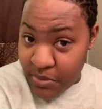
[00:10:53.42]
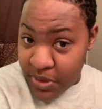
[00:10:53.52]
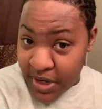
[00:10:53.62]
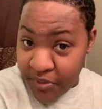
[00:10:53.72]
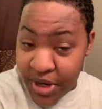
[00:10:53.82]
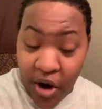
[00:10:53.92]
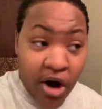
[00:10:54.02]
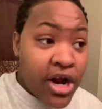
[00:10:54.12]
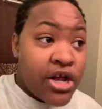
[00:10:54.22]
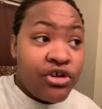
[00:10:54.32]
there we
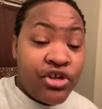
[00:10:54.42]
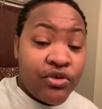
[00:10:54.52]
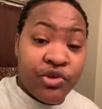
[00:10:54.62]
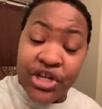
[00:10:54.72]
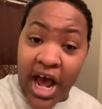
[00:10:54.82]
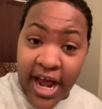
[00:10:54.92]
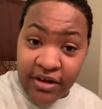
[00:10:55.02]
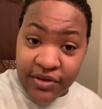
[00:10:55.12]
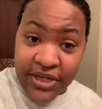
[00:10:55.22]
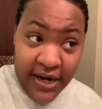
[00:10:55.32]
are, 2
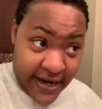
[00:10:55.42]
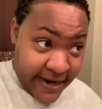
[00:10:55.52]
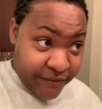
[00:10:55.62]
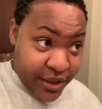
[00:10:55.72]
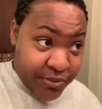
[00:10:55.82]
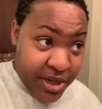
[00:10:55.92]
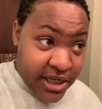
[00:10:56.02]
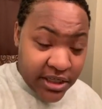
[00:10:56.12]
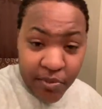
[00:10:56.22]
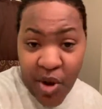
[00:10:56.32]
styles. I have the
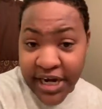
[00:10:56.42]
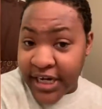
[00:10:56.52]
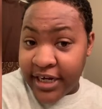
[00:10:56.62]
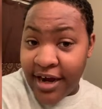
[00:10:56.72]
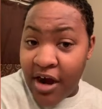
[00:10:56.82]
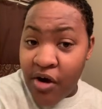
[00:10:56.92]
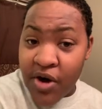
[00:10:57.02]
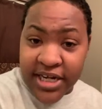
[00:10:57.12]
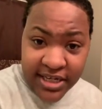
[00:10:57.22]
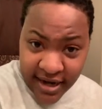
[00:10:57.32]
sponge, I'm ready to go.
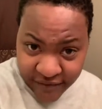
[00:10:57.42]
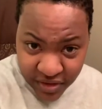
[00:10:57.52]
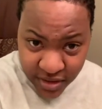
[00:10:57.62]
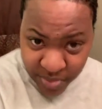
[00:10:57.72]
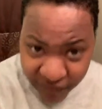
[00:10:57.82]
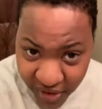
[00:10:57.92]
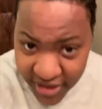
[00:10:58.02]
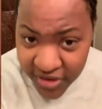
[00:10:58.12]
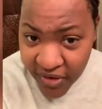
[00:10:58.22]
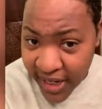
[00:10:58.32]
It's definitely
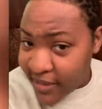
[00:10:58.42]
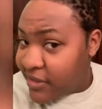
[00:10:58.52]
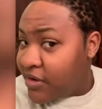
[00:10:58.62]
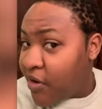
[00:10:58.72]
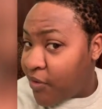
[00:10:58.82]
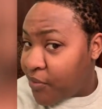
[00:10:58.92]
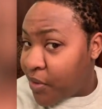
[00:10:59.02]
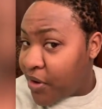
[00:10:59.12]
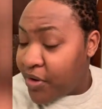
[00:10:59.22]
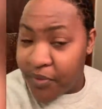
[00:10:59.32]
professional. I can still go to
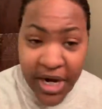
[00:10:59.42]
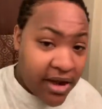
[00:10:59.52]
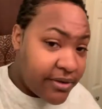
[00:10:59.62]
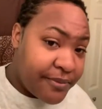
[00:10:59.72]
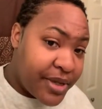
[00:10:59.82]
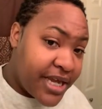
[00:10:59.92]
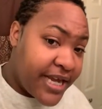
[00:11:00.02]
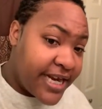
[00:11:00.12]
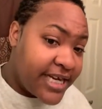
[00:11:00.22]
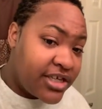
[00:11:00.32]
work without it being
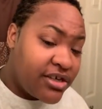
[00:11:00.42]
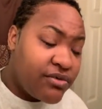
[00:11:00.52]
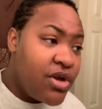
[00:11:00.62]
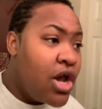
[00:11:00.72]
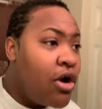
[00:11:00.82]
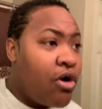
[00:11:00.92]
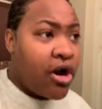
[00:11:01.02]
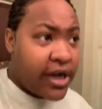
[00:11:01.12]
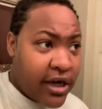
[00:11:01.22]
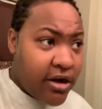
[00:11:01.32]
an issue, or
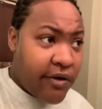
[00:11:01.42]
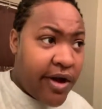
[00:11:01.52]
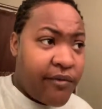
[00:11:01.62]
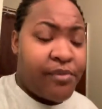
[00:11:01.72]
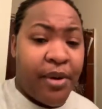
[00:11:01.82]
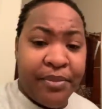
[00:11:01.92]
I can go out with my